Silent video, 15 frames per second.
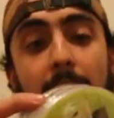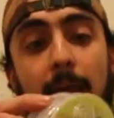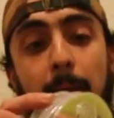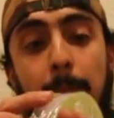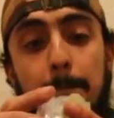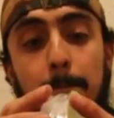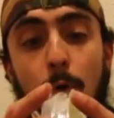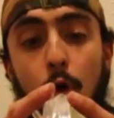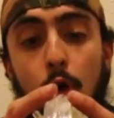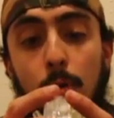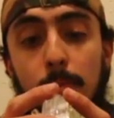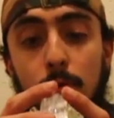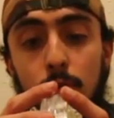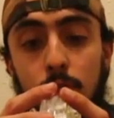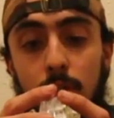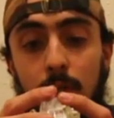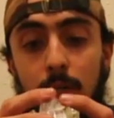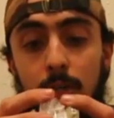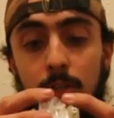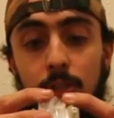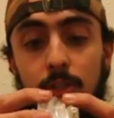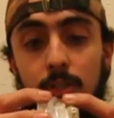and mobile
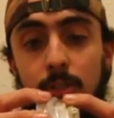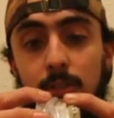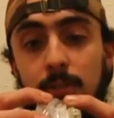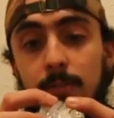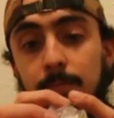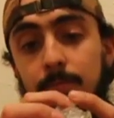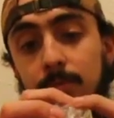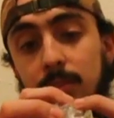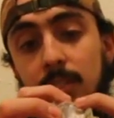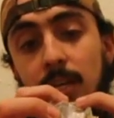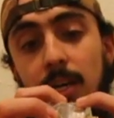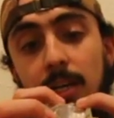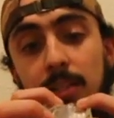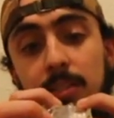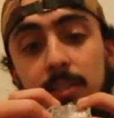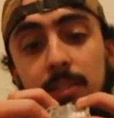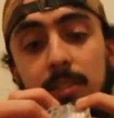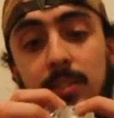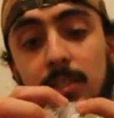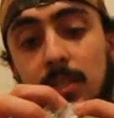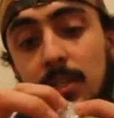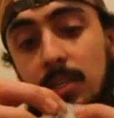charger. That's
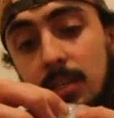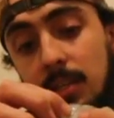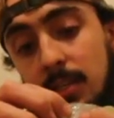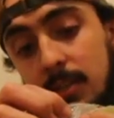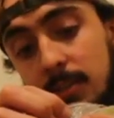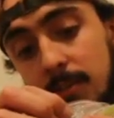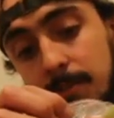sick.